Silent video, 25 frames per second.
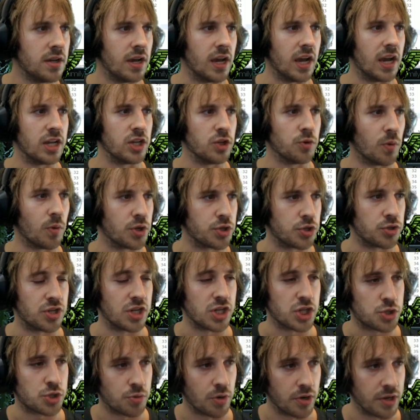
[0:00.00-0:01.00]
and you want to
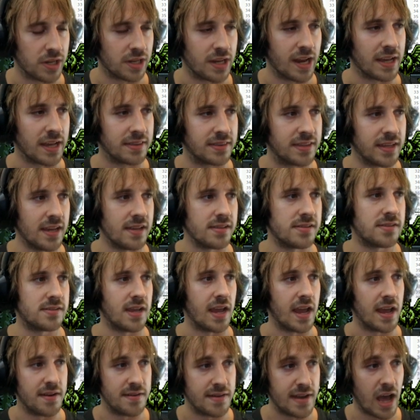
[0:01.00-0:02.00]
destroy it like
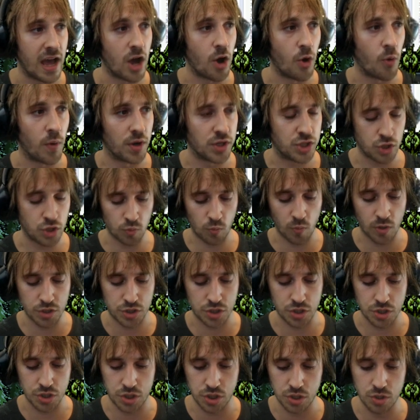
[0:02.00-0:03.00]
this, and now what you want
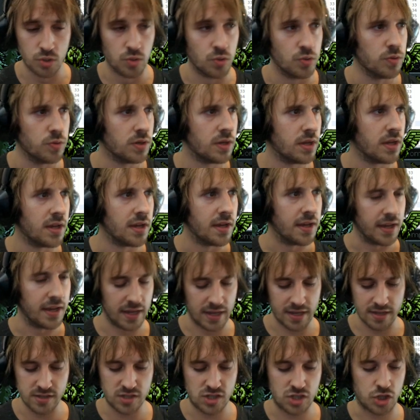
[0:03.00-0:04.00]
to do
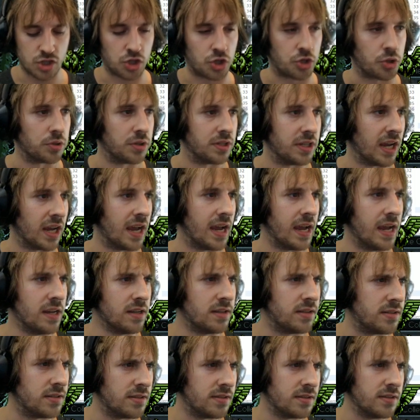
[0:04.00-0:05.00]
is
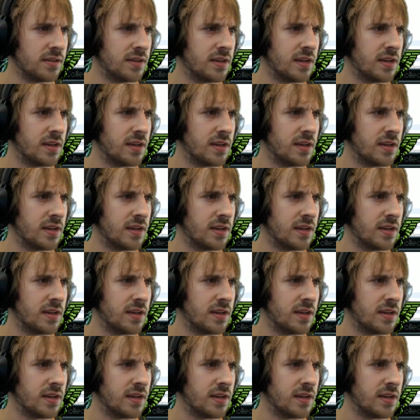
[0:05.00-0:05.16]
create